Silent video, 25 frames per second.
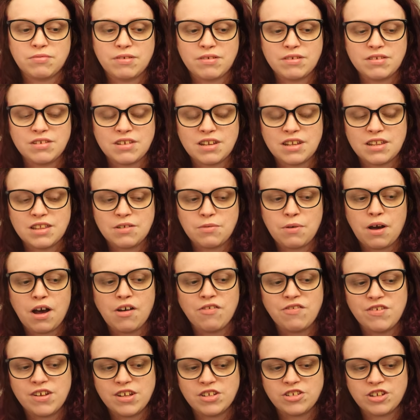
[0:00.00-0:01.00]
basically the
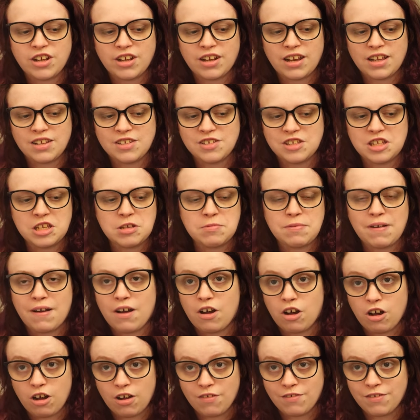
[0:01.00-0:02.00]
welfare check lasted
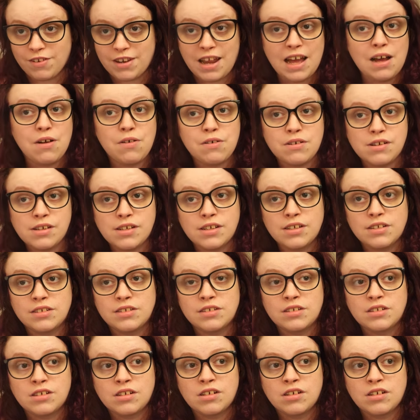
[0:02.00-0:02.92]
about half an hour.